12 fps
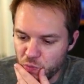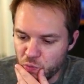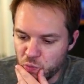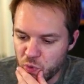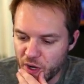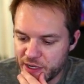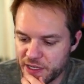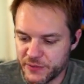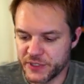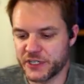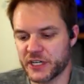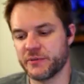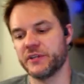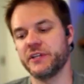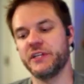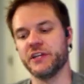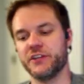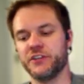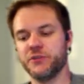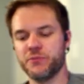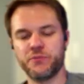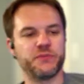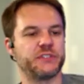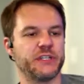what can we talk about in here? You
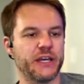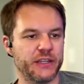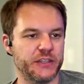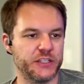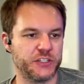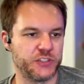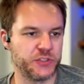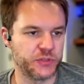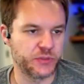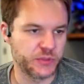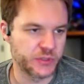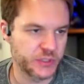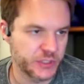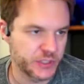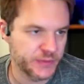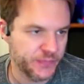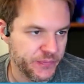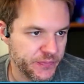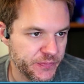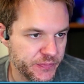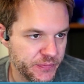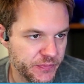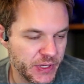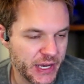said that your
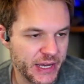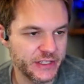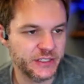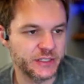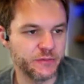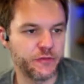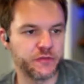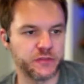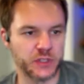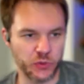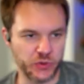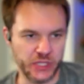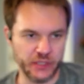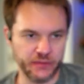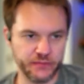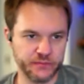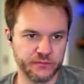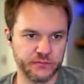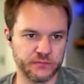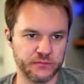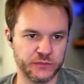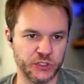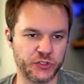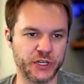eyes seem floaty.
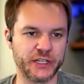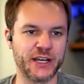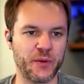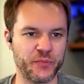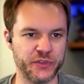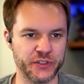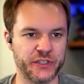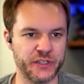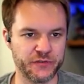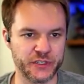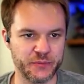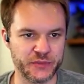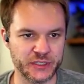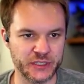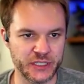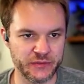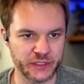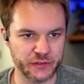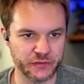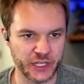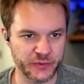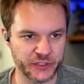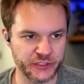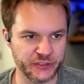You tried copying your keyframes and leaving a
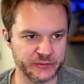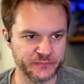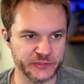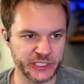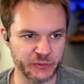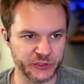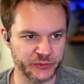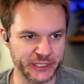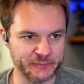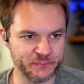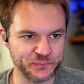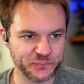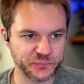frame or two in between,